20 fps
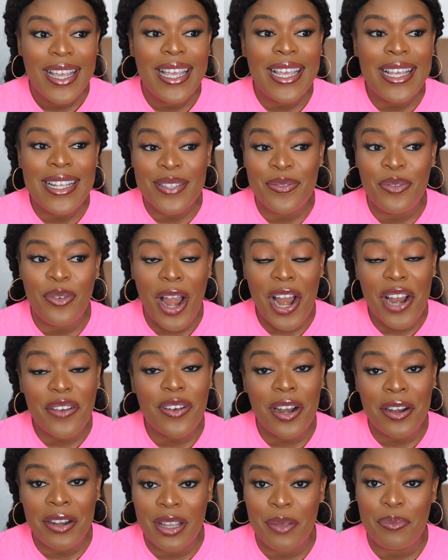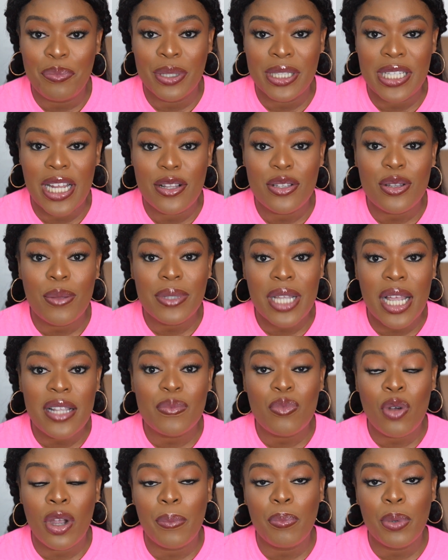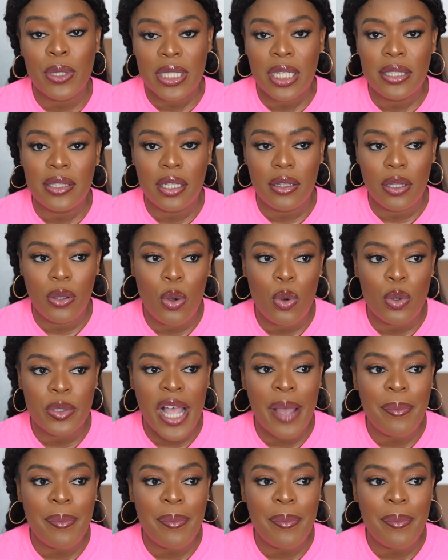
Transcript: is very, very important. Sometimes more important than the goals.